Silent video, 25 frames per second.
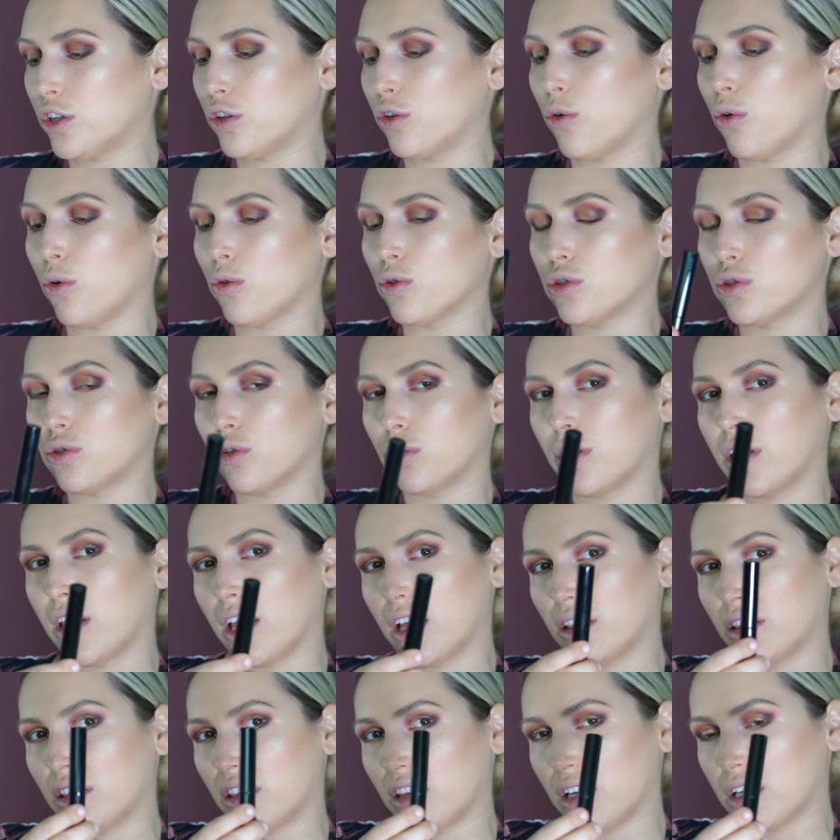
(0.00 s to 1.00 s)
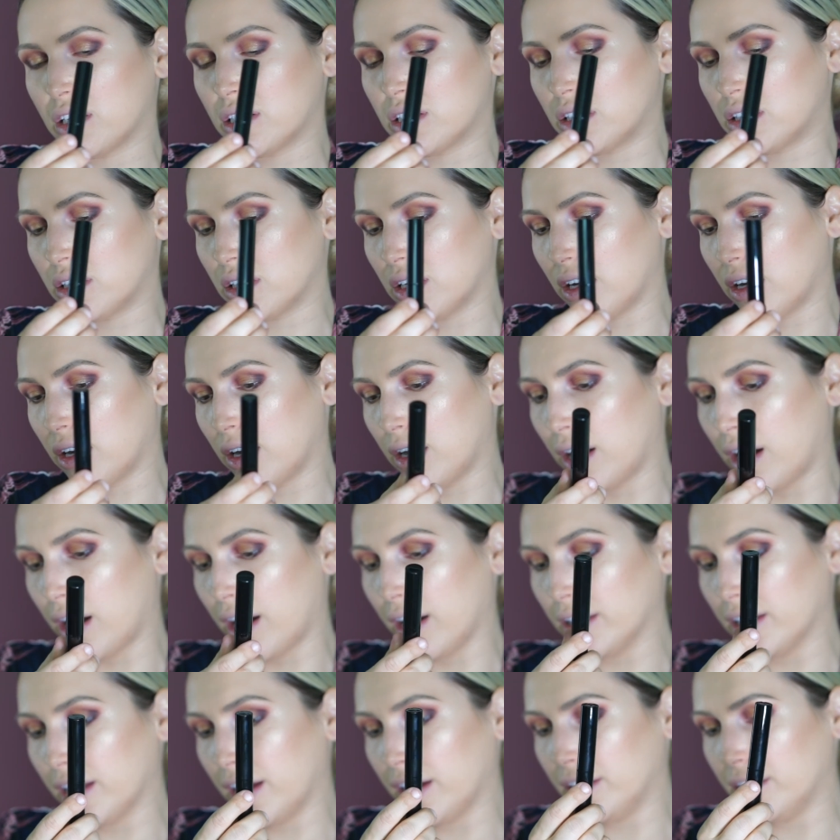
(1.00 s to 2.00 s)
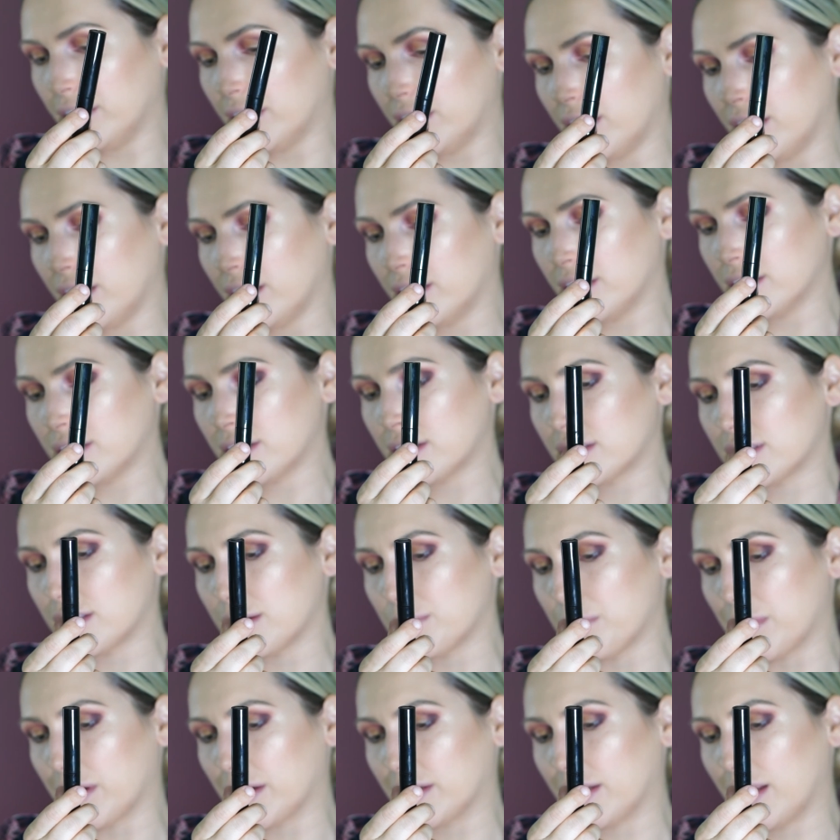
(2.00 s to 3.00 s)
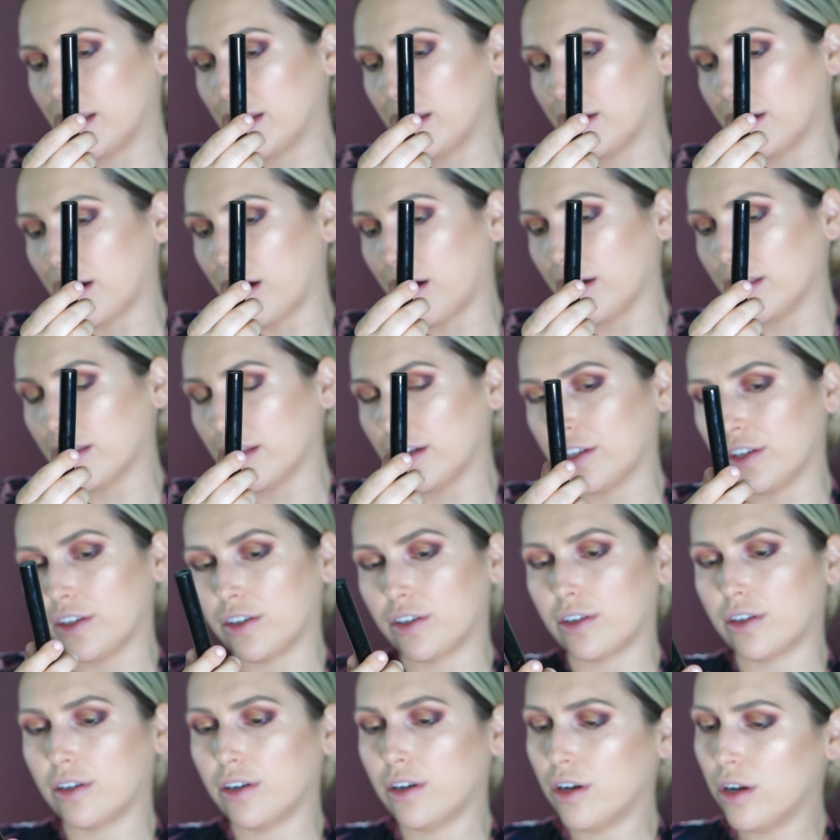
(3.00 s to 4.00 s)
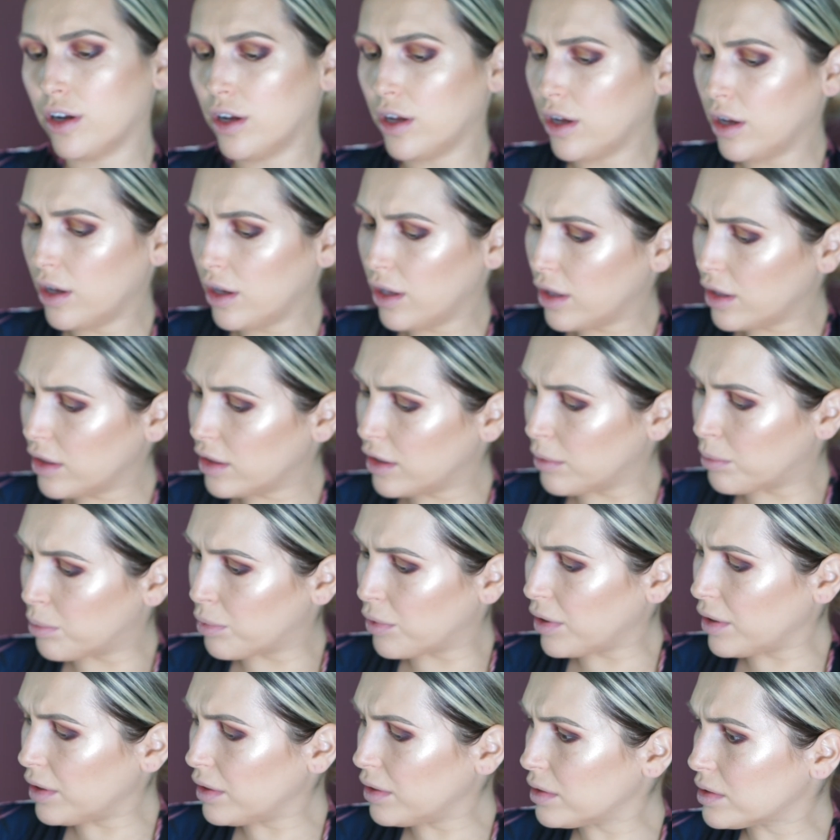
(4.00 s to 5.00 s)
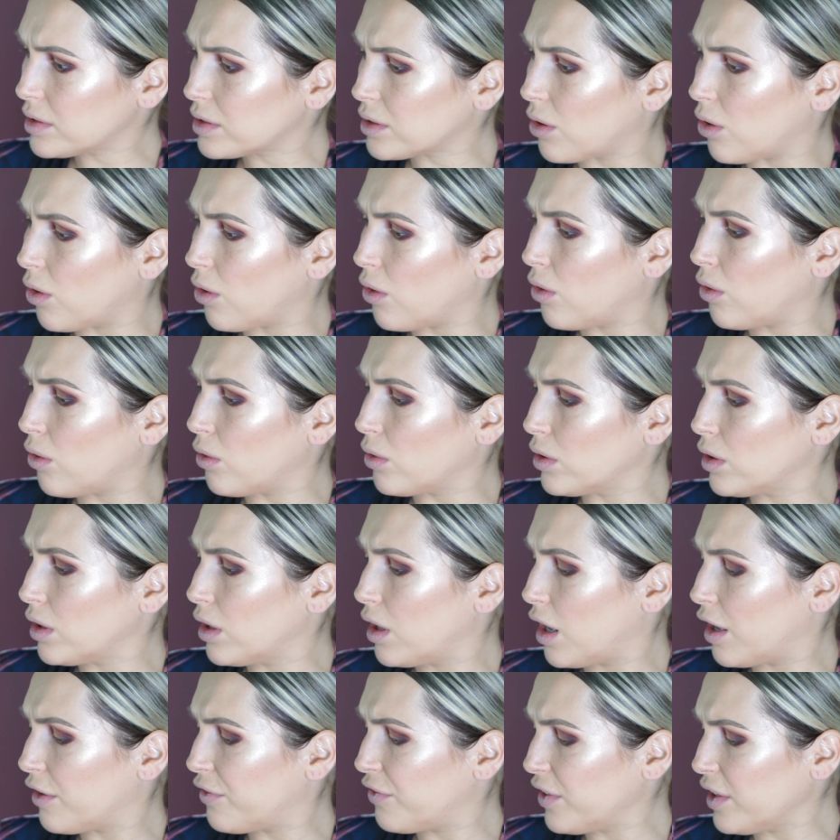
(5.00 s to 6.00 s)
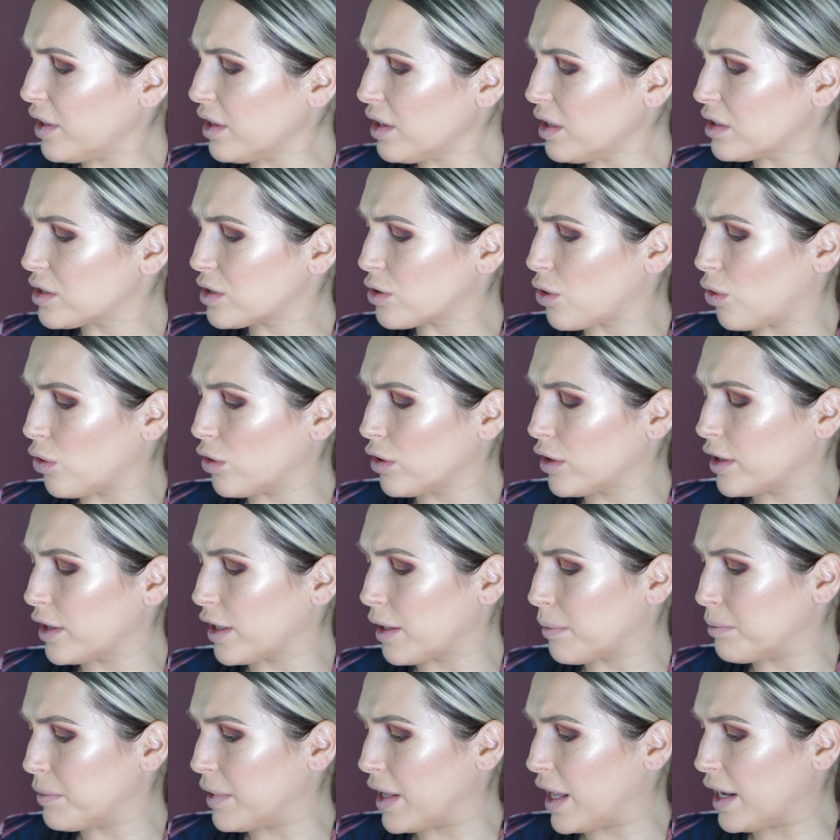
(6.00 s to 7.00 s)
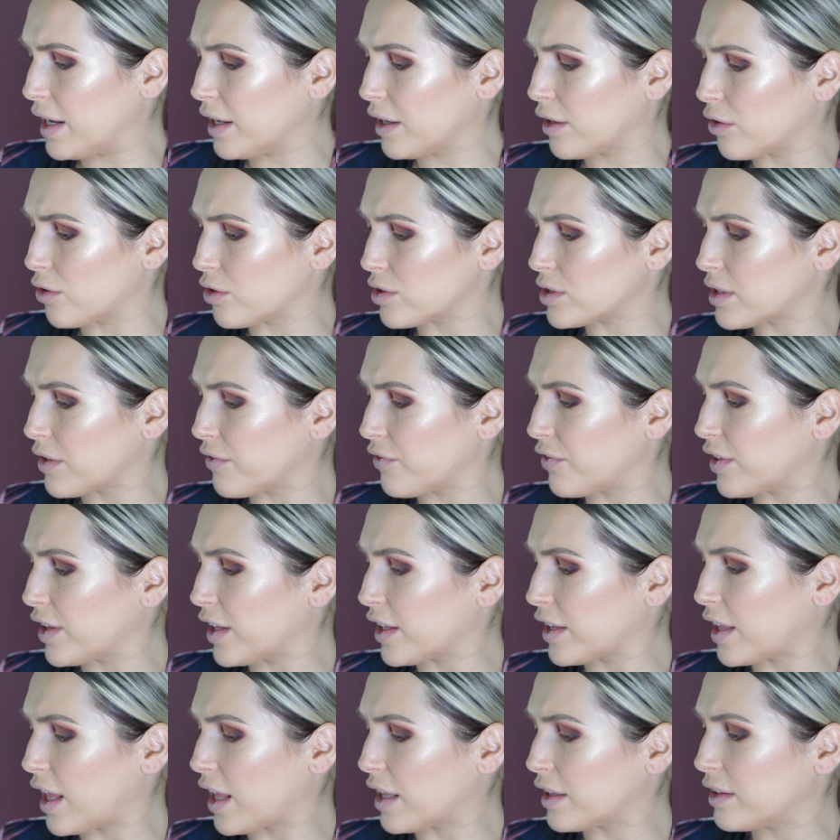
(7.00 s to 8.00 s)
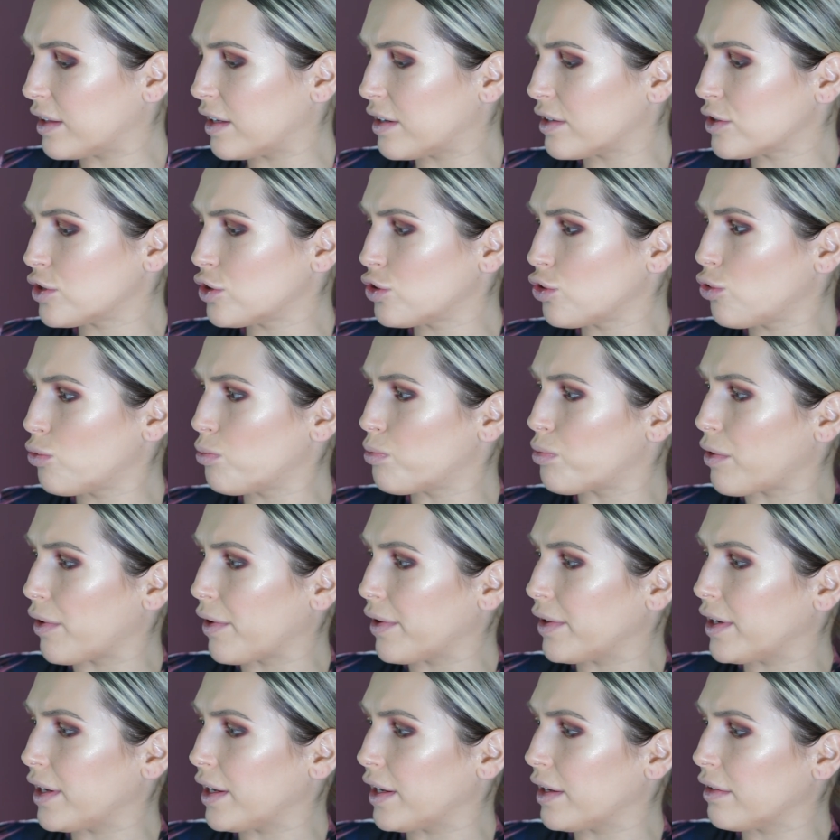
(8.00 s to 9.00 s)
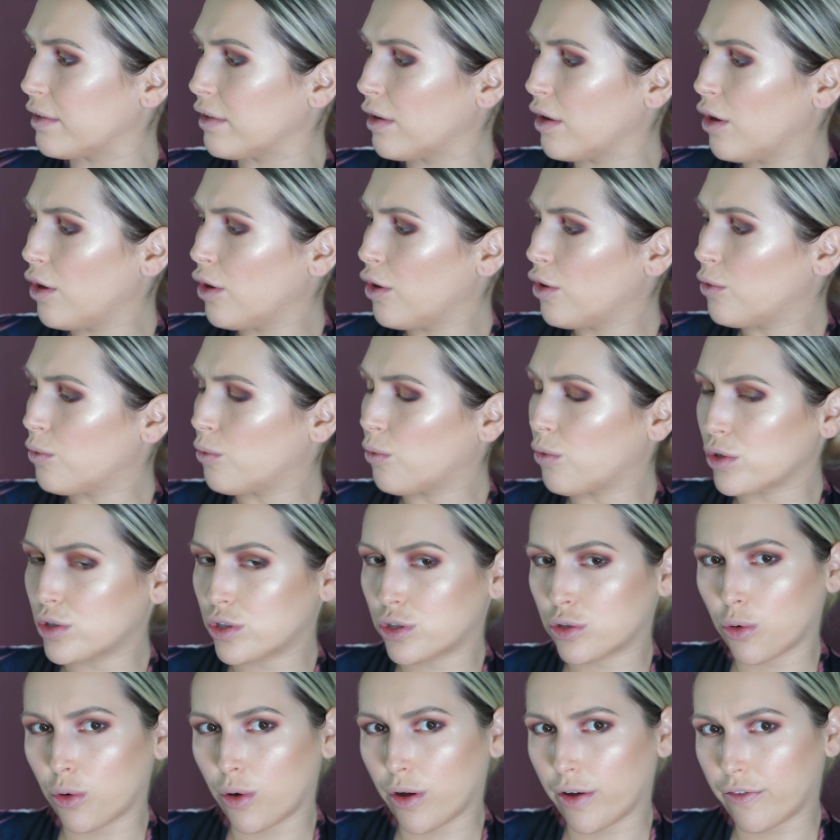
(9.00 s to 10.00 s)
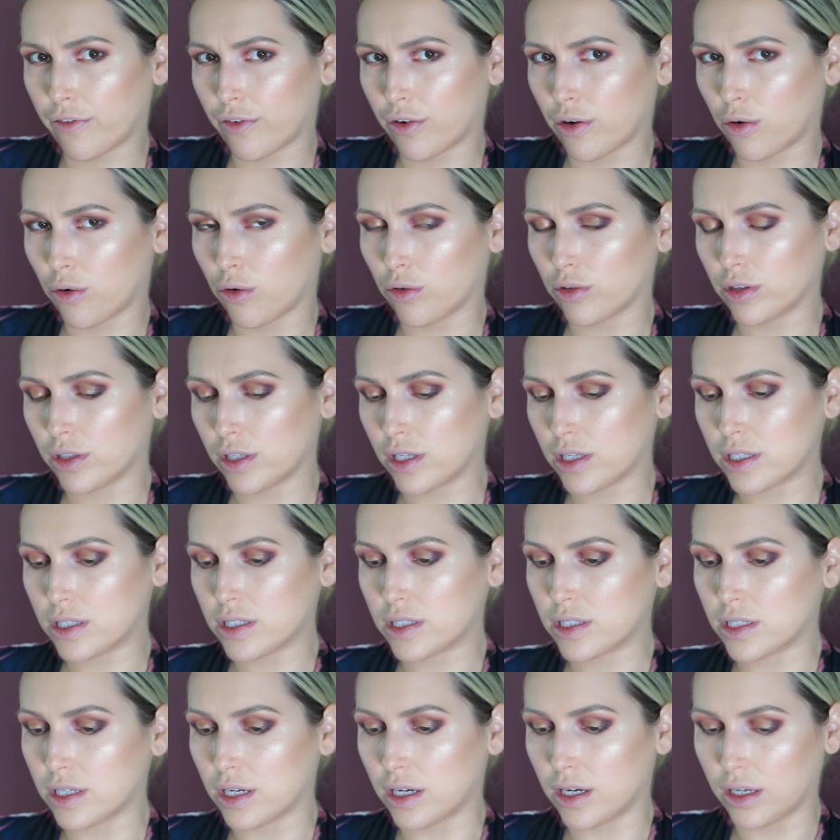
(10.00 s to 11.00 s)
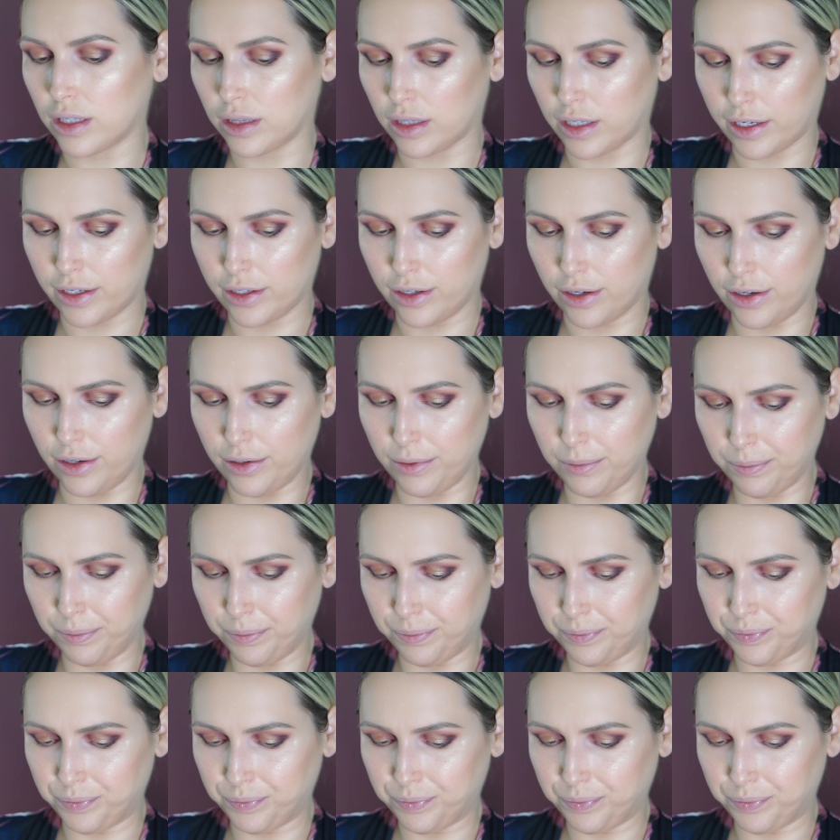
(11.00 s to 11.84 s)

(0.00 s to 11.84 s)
you also get this eyeliner, and this is the magnetic eyeliner. The brand is called, I think it's called Glamnetic or something like that. There is no branding whatsoever on this liner.